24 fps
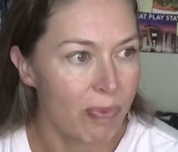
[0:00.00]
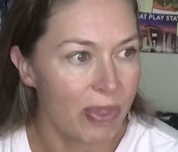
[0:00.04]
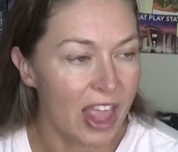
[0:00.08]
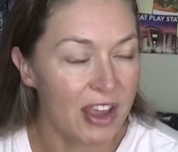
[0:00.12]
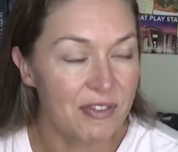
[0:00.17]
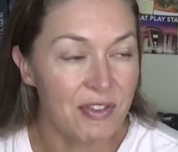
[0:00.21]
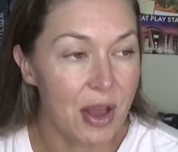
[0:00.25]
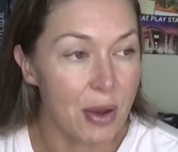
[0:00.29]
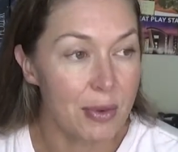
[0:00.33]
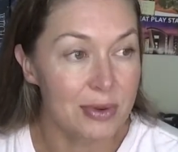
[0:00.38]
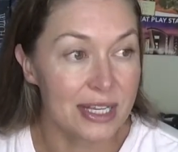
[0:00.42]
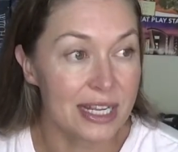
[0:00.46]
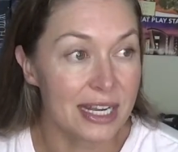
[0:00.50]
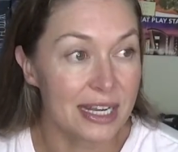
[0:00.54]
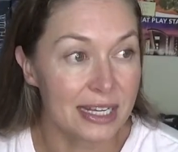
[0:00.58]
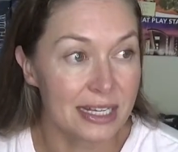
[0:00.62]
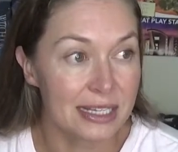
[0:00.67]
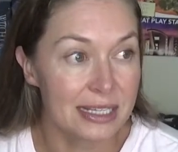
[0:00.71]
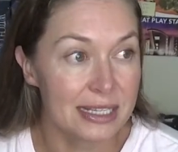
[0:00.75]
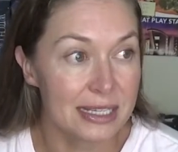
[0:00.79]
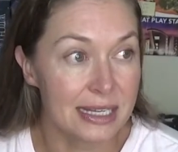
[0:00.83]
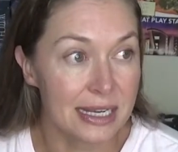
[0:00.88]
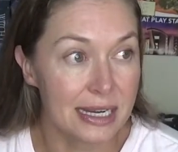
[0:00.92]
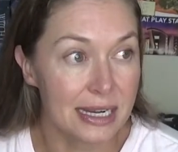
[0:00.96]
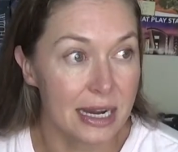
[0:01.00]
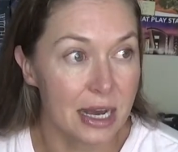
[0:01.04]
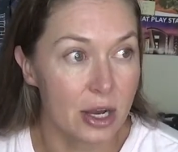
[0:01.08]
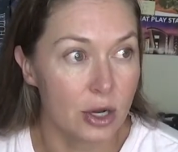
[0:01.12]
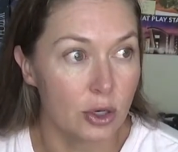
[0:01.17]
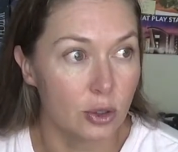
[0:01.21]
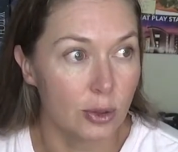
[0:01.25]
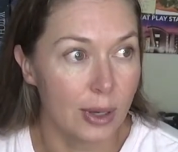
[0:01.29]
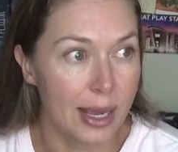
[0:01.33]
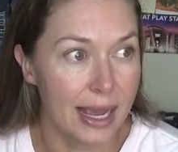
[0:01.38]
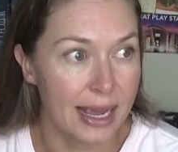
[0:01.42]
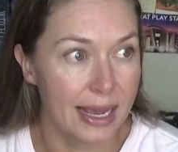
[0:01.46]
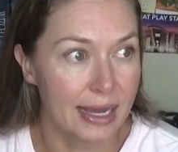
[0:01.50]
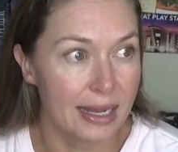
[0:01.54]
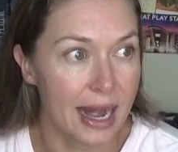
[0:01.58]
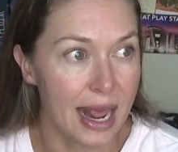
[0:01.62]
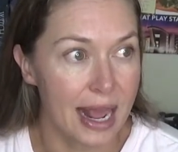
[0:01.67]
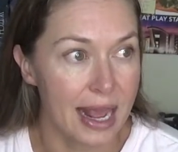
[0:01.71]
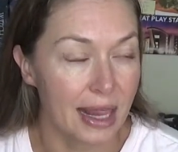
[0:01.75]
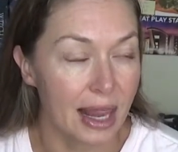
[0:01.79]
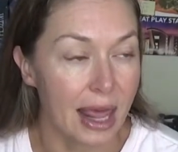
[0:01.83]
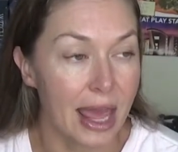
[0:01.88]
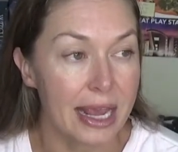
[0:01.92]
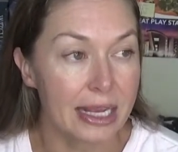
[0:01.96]
if I was at a casino and
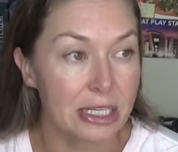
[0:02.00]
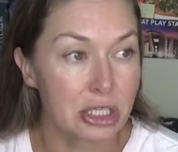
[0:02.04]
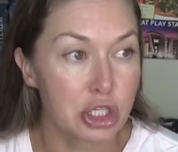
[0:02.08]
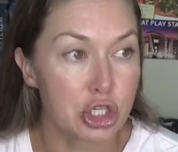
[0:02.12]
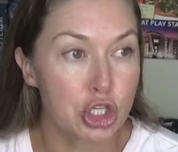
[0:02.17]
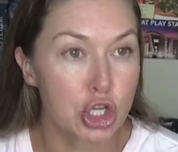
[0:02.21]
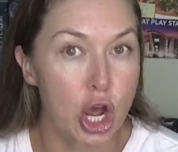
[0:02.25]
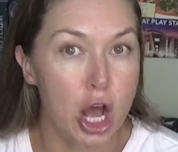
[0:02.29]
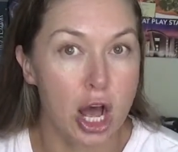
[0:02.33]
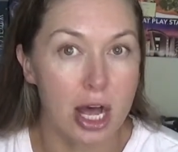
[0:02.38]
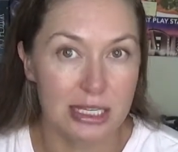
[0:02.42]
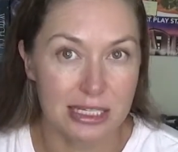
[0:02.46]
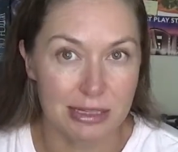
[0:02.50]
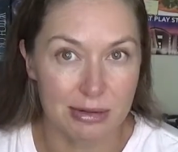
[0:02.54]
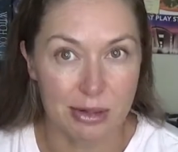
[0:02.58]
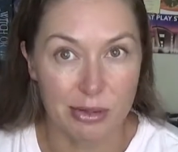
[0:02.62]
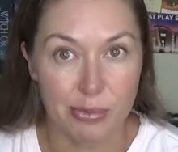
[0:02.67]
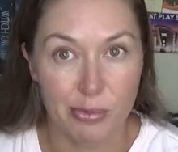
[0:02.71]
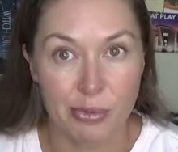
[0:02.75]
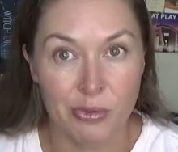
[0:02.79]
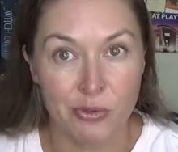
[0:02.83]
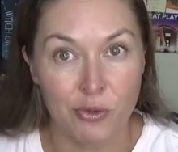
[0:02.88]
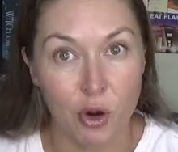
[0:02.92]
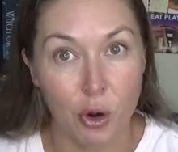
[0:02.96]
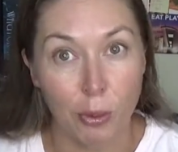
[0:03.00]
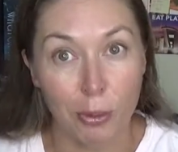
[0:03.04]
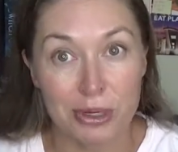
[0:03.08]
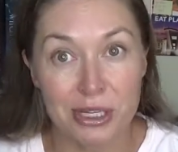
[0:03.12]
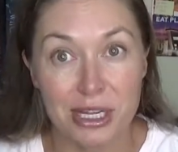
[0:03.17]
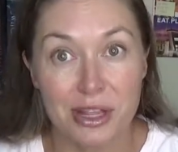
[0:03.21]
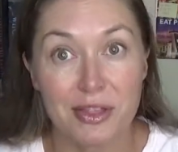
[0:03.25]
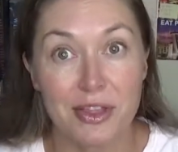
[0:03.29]
I like saw some of the performers.